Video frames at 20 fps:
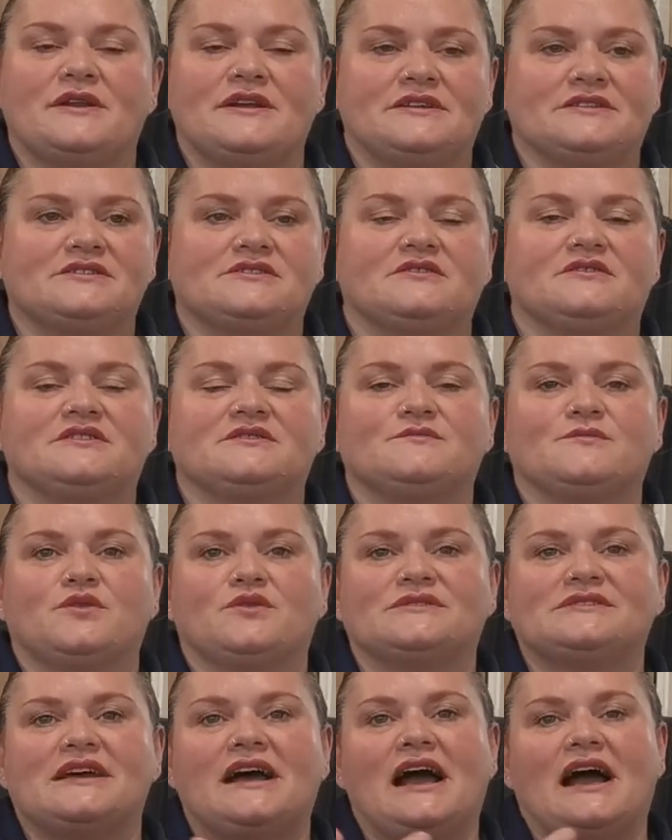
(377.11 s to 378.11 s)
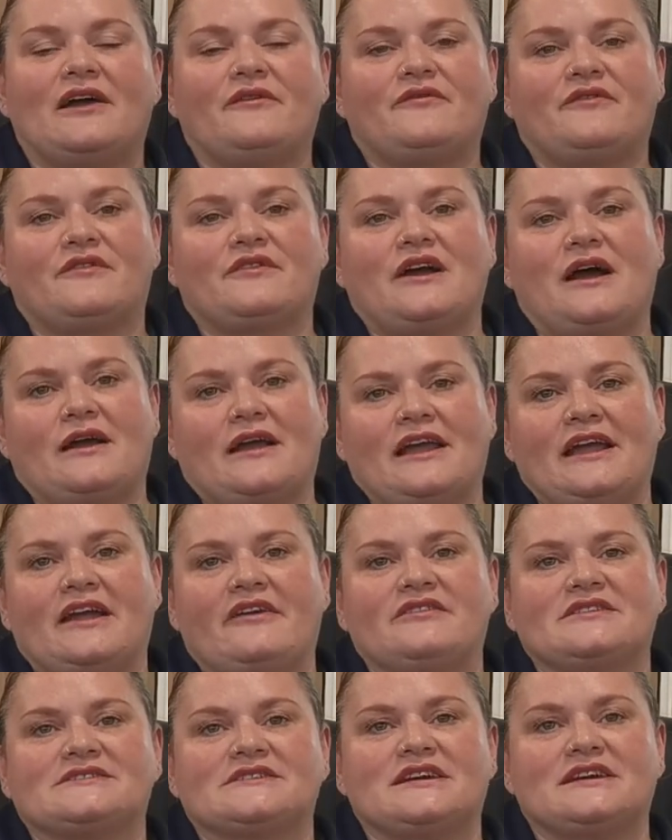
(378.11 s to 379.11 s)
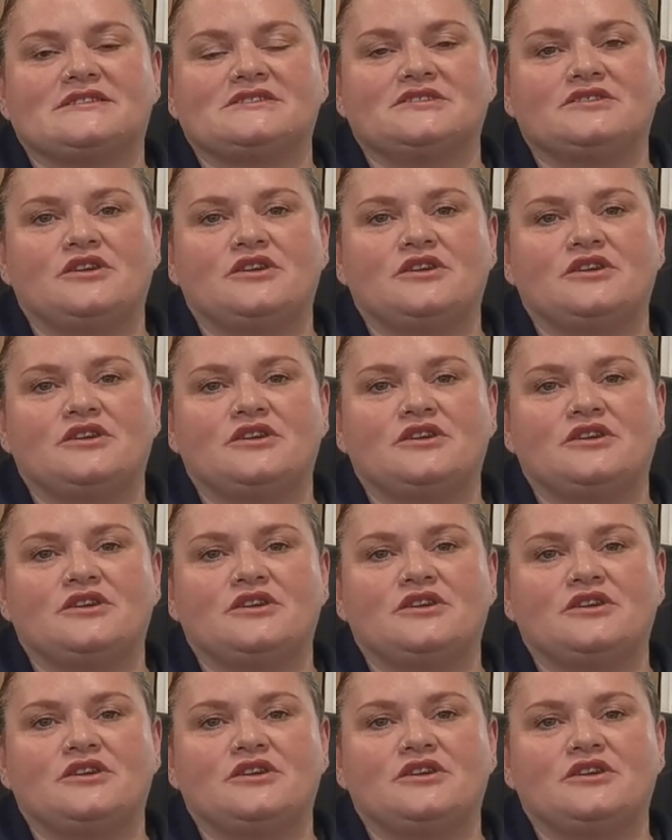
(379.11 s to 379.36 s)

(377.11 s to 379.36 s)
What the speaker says: so there's more time for that carer to get to know